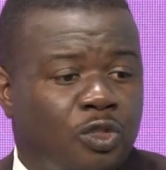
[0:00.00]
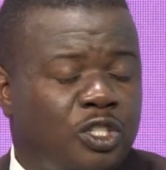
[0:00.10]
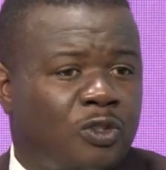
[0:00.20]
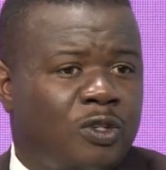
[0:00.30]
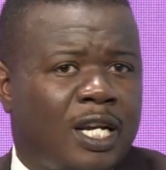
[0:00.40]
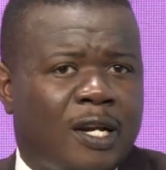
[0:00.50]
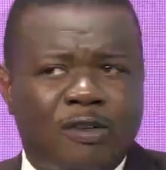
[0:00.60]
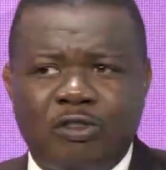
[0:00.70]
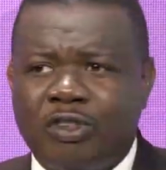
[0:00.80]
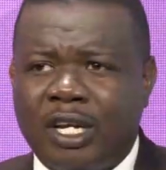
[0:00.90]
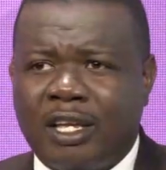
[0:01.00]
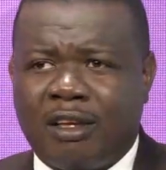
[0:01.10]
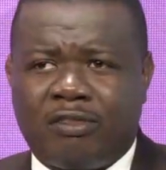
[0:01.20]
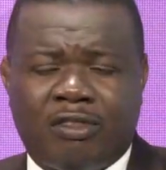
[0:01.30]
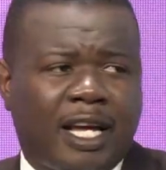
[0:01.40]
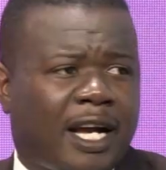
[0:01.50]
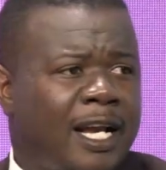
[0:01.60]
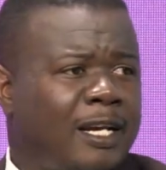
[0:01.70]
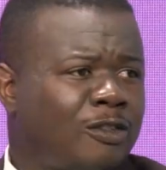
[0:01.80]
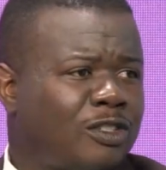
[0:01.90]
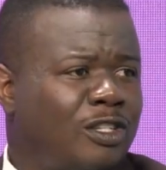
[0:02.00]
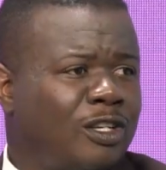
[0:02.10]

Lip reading: children are not very careful like adults.